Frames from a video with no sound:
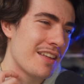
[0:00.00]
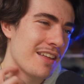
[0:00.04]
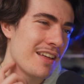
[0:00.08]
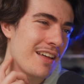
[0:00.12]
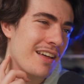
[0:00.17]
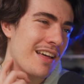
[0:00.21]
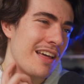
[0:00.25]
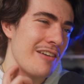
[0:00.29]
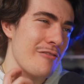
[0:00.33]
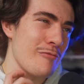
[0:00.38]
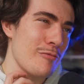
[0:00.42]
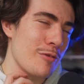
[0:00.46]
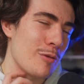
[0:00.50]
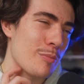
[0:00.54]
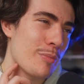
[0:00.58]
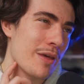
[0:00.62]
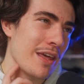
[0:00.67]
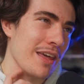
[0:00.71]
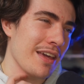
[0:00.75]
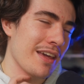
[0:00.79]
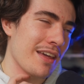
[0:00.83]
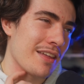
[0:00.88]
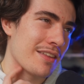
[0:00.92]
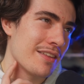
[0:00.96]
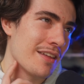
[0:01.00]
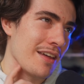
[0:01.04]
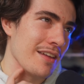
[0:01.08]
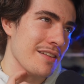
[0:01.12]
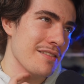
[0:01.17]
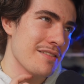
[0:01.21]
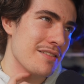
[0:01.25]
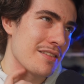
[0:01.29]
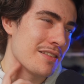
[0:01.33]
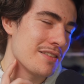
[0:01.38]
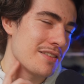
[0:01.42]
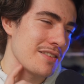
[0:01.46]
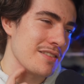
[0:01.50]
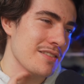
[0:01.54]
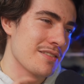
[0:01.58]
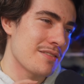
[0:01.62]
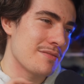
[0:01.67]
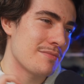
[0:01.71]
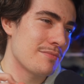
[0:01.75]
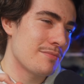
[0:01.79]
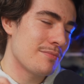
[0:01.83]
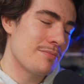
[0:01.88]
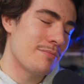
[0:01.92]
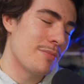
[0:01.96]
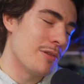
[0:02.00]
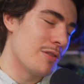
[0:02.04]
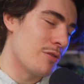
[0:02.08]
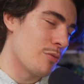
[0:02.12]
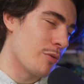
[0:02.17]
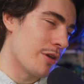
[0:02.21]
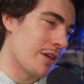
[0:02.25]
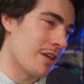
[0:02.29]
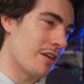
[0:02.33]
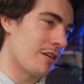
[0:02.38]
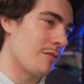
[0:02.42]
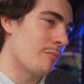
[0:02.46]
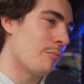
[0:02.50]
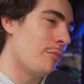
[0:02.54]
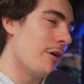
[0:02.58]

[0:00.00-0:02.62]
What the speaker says: I haven't been paying it yet. It's been tweaking.